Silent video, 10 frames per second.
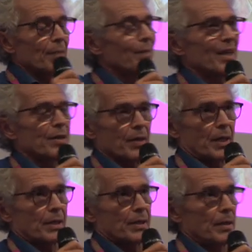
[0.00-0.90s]
by, by,
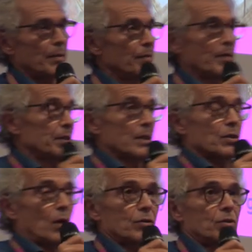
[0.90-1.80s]
Greeks. This
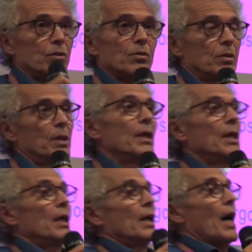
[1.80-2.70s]
is not true.
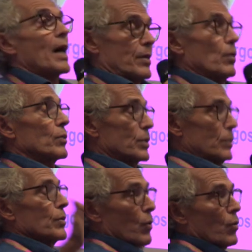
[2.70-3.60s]

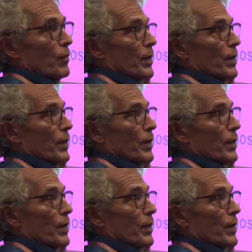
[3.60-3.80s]
Archaeology know